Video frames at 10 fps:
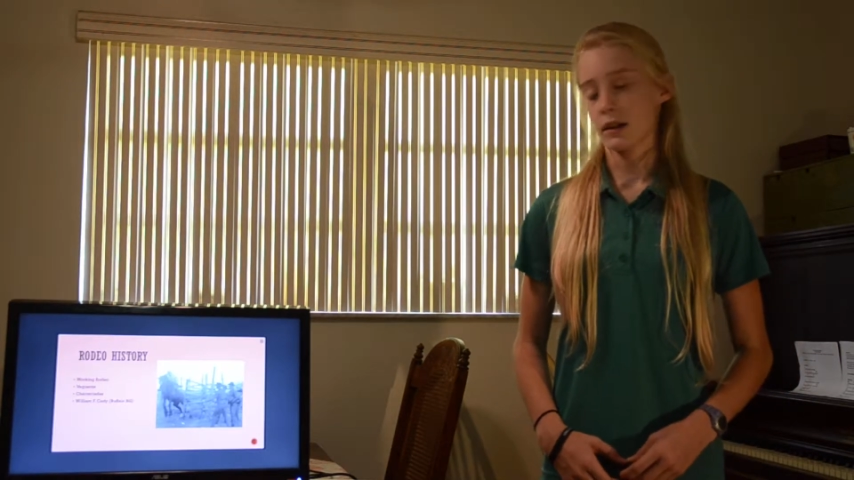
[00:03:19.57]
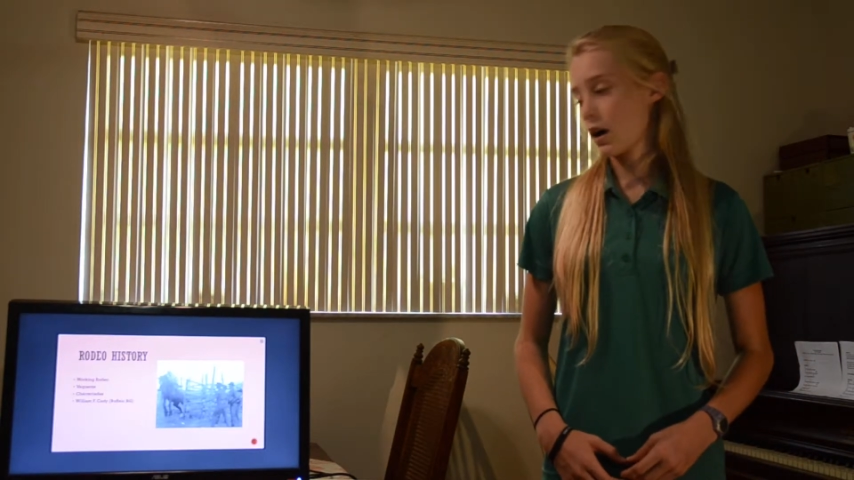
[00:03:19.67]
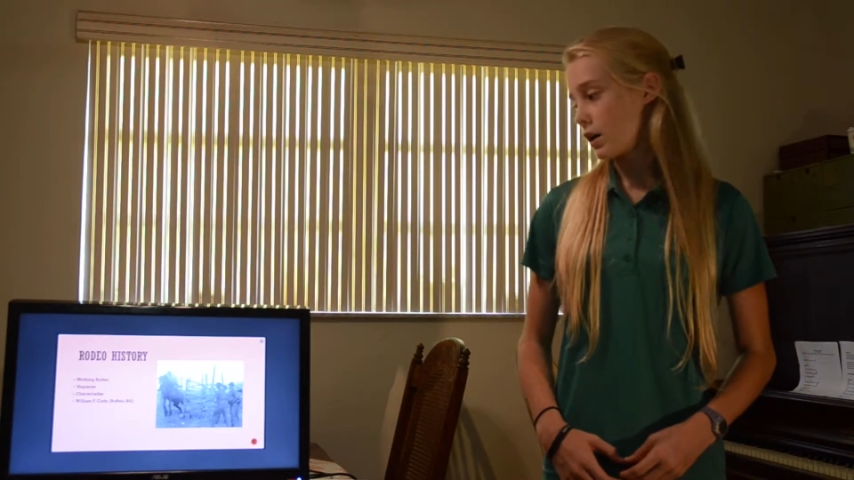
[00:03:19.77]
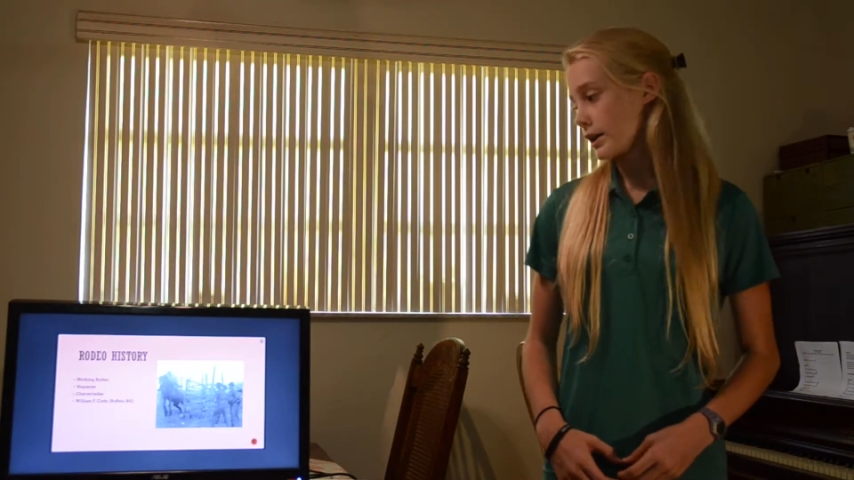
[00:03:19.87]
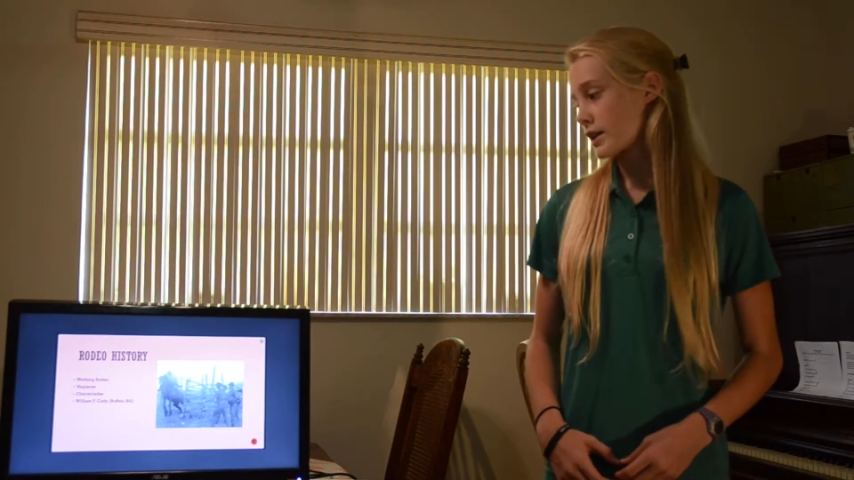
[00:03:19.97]

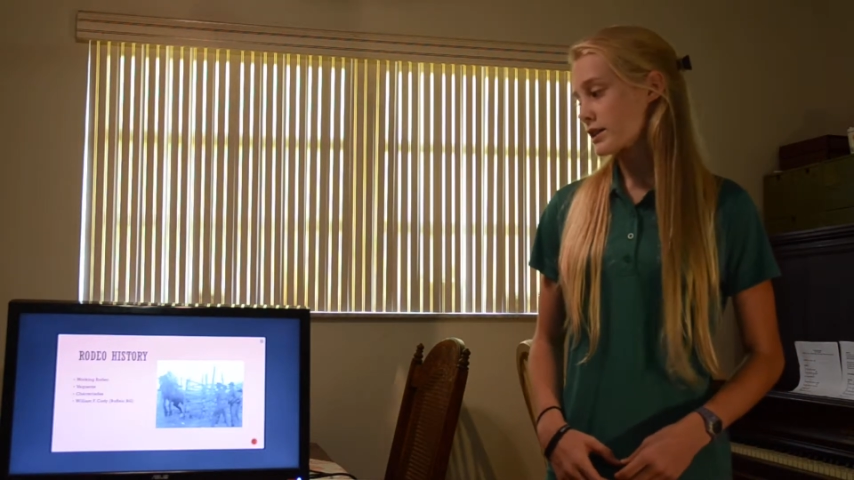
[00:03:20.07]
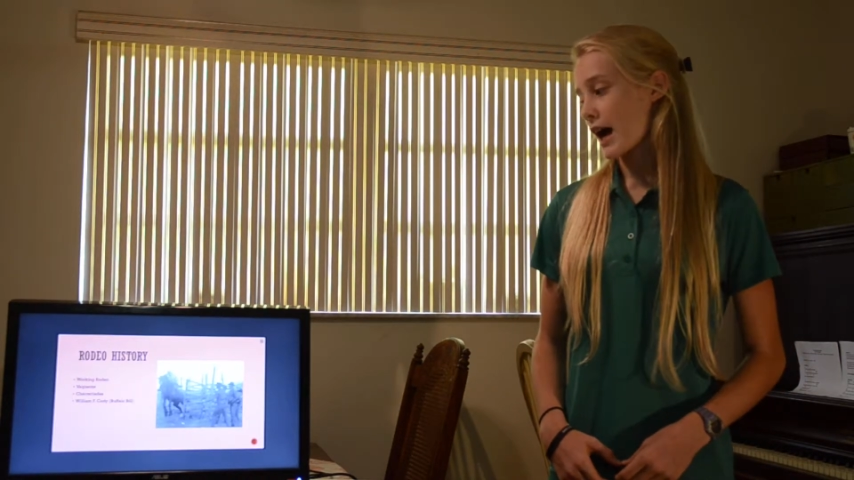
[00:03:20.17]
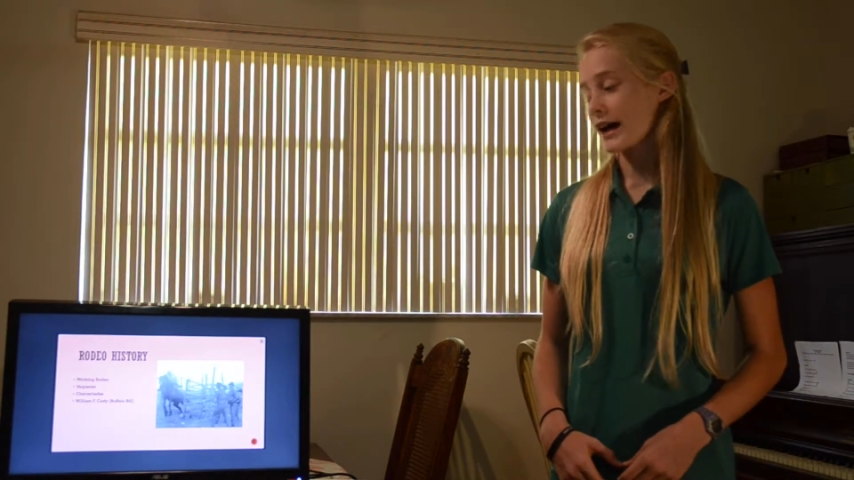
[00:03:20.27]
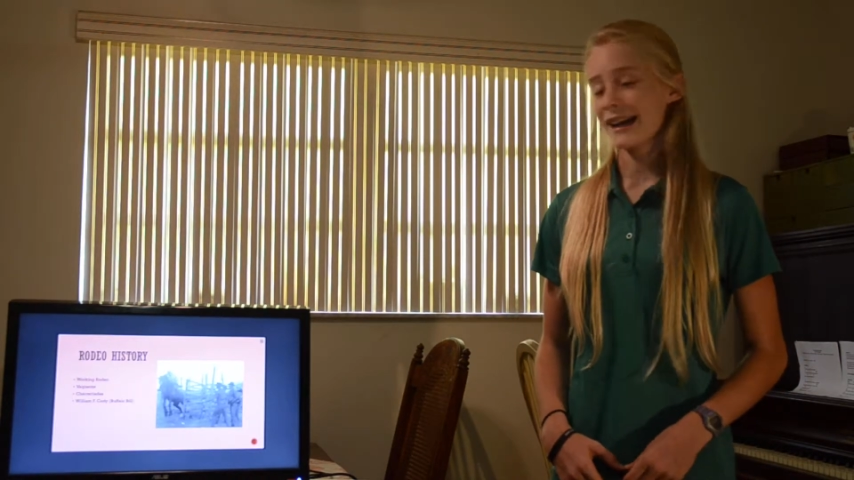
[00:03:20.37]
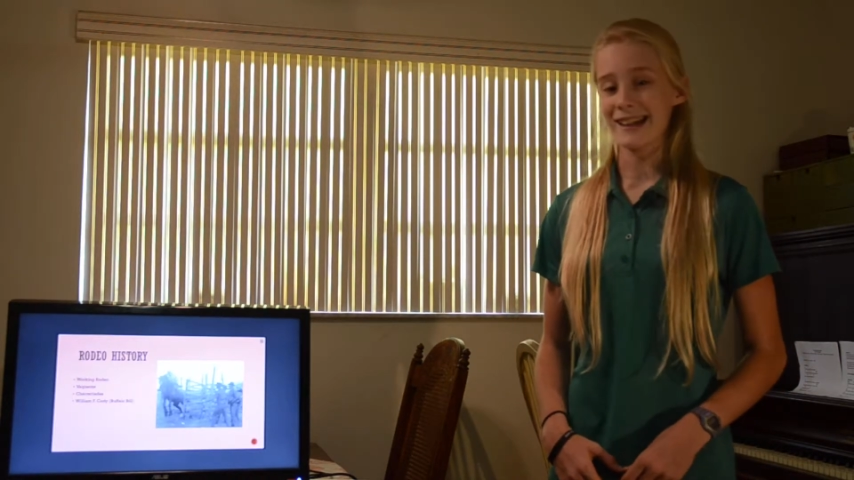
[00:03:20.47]
called
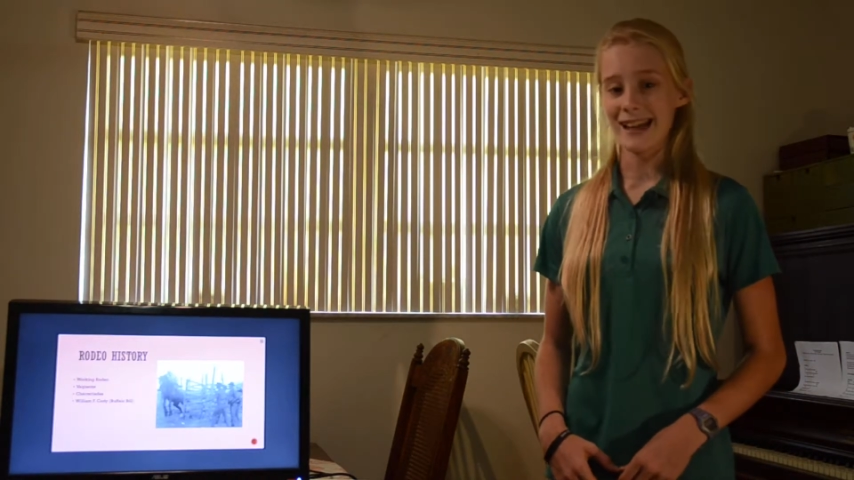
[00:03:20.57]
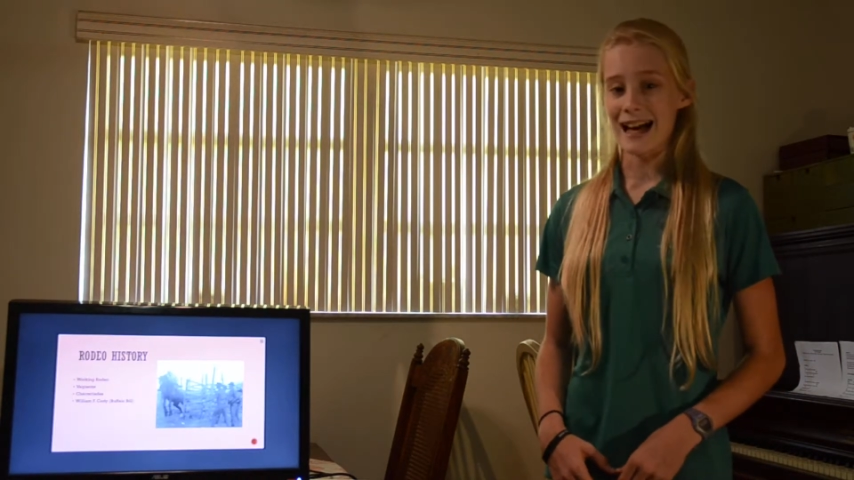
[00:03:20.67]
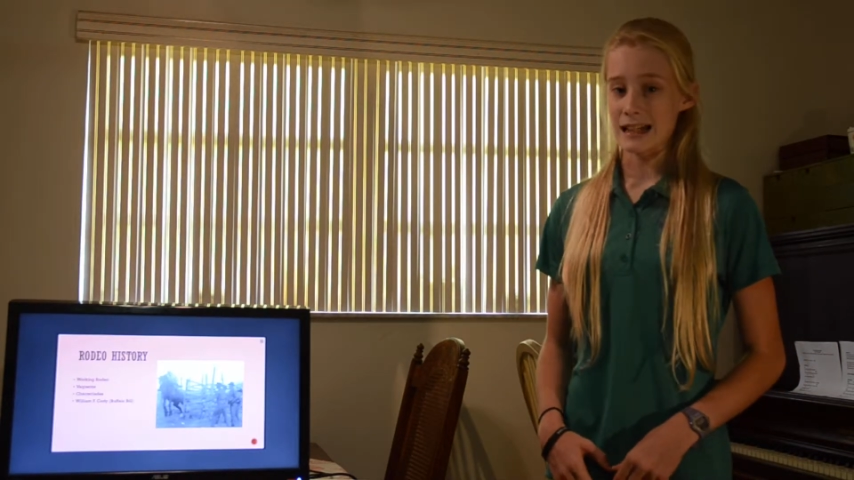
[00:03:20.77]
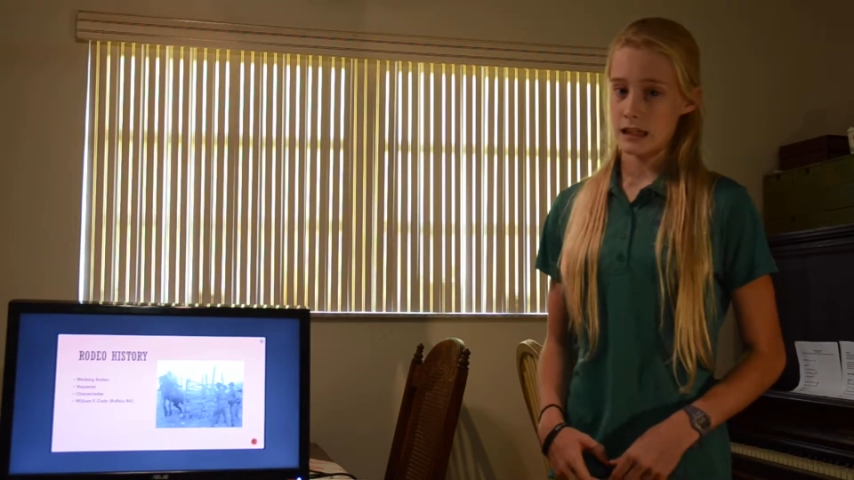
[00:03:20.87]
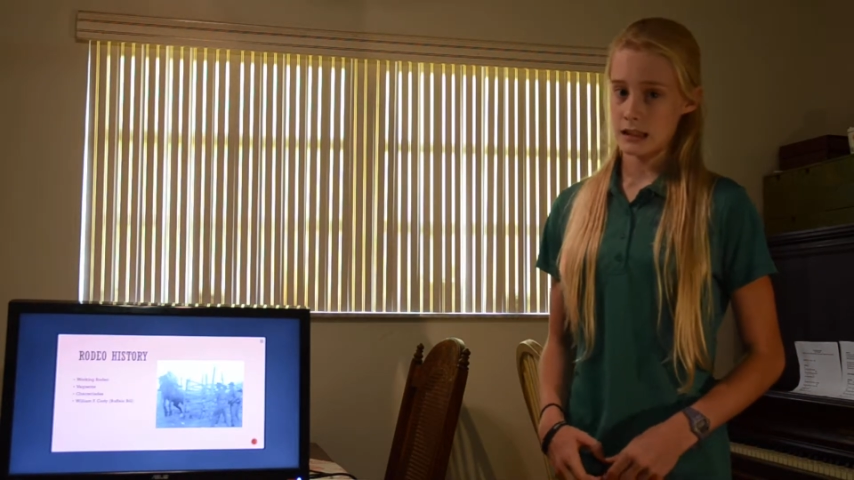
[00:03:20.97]

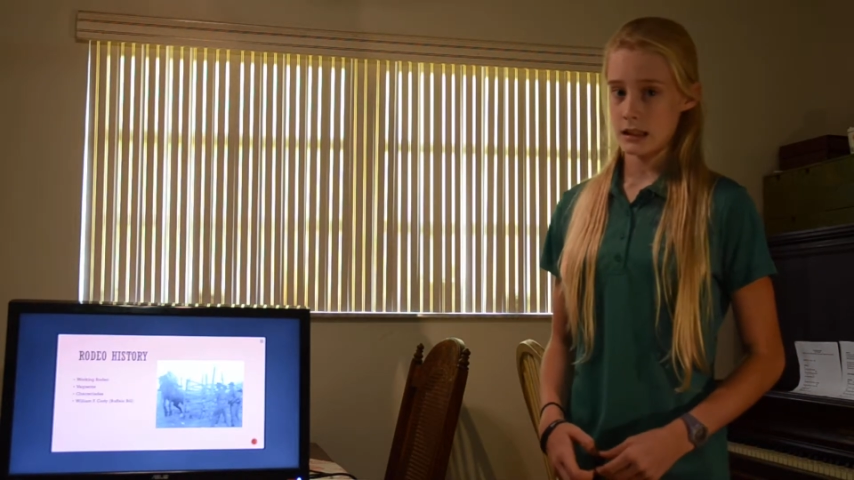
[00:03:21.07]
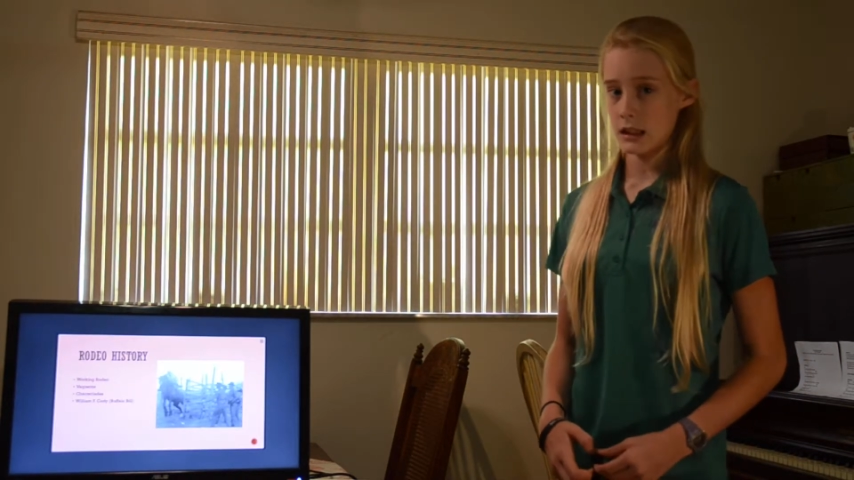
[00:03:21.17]
charreadas.